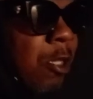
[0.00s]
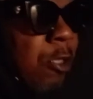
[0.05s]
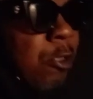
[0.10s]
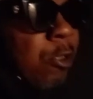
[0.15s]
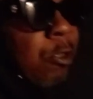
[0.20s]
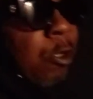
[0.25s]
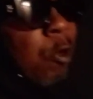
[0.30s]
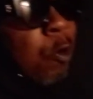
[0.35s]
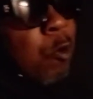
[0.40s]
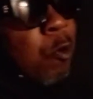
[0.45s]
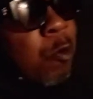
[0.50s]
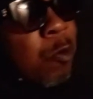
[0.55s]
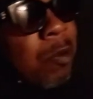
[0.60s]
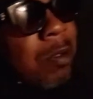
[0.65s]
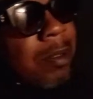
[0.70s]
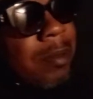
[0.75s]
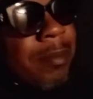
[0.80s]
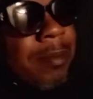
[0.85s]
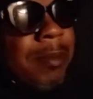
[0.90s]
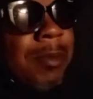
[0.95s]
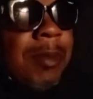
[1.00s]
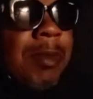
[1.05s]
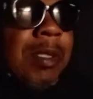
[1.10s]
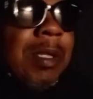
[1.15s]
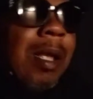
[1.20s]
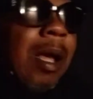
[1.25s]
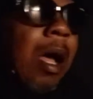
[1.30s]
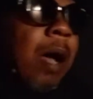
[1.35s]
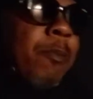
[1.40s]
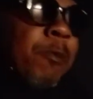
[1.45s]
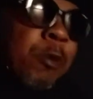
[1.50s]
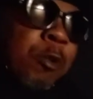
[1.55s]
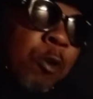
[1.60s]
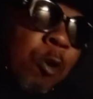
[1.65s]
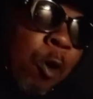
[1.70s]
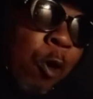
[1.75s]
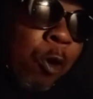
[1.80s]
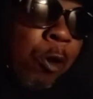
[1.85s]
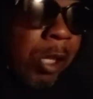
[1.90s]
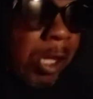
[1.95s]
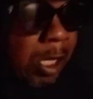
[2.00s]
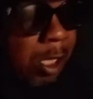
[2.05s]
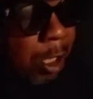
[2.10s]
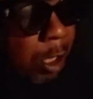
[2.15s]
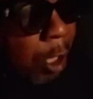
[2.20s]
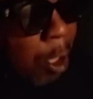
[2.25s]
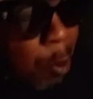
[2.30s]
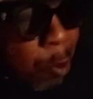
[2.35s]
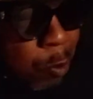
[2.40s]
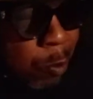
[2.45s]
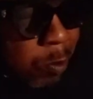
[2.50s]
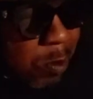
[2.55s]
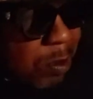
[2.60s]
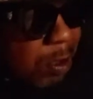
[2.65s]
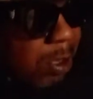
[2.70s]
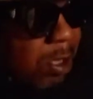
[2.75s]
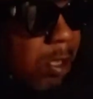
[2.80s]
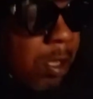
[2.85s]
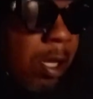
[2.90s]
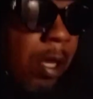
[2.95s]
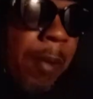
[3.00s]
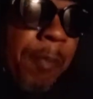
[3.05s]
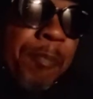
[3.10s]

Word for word: So I'ma call it close,